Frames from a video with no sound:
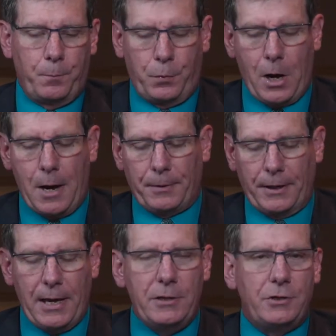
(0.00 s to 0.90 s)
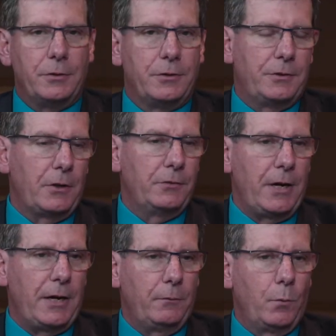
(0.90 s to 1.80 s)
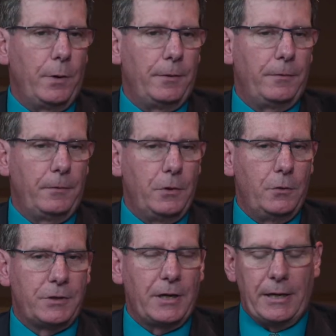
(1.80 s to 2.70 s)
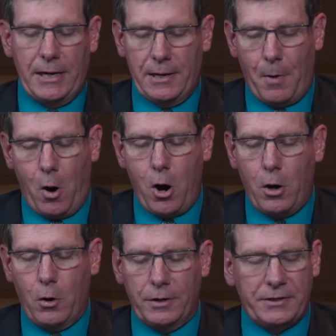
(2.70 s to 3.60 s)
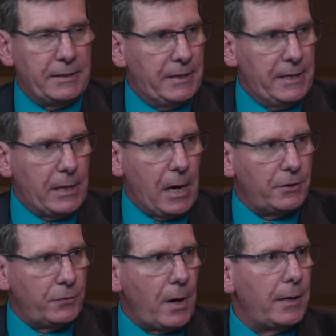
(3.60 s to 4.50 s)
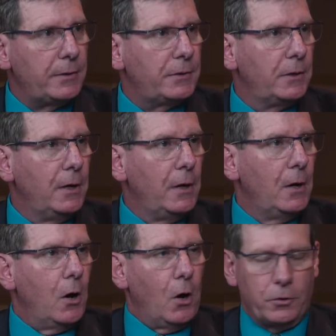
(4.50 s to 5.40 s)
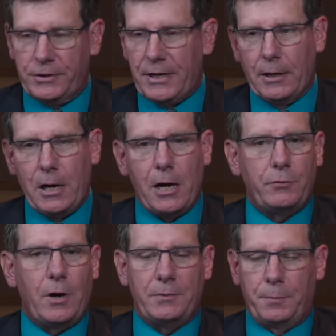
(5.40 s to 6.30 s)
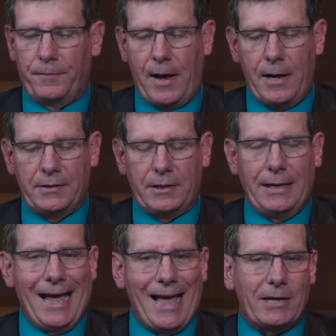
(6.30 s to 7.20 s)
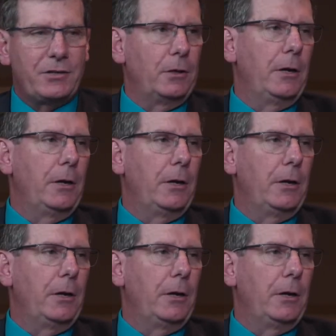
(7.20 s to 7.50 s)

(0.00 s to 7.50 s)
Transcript: complications associated with using an MR or a CT contrast, ultrasound contrast provides an excellent